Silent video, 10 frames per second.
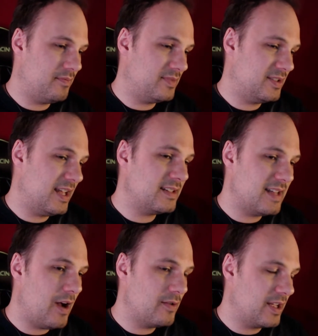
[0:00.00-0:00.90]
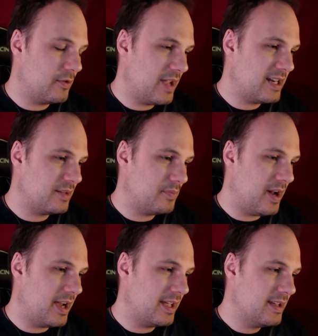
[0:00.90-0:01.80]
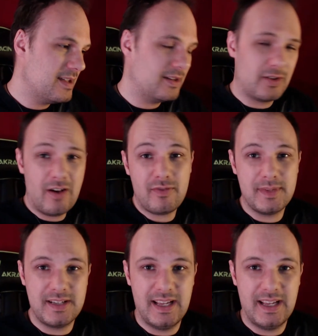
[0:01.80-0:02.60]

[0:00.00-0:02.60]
set down and created by the government,